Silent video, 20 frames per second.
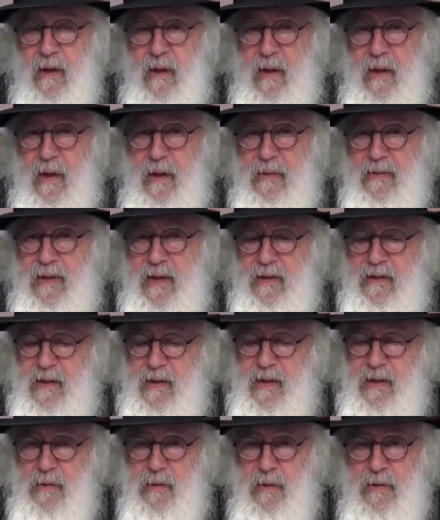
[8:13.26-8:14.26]
from Rav
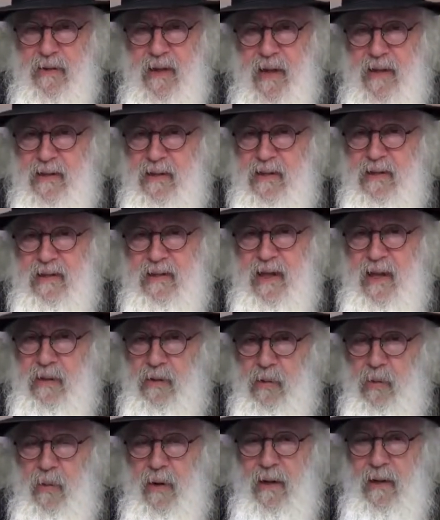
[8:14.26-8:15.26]
Shach, for my
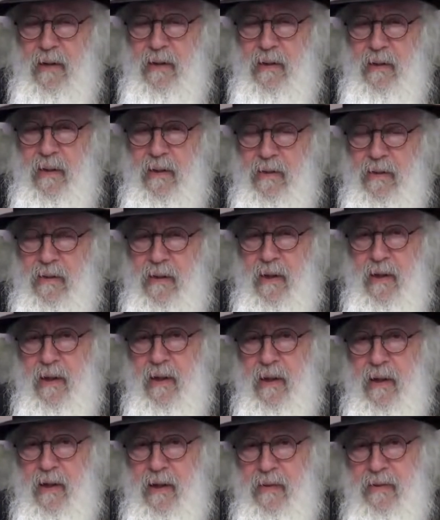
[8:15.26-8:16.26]
son, that
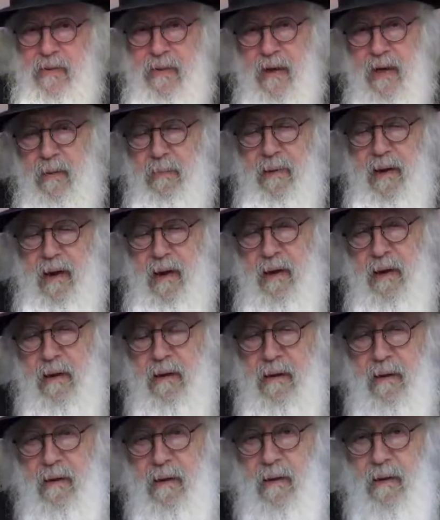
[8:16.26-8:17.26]
he don't understand
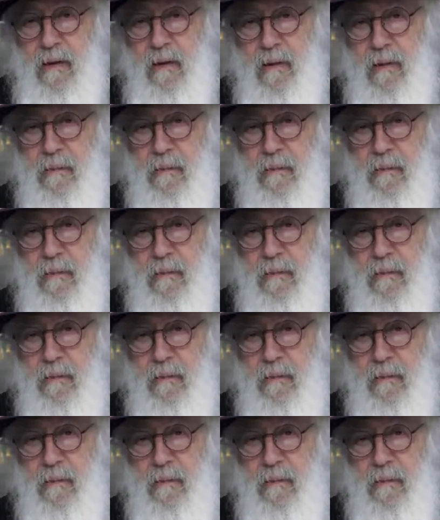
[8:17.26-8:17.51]
well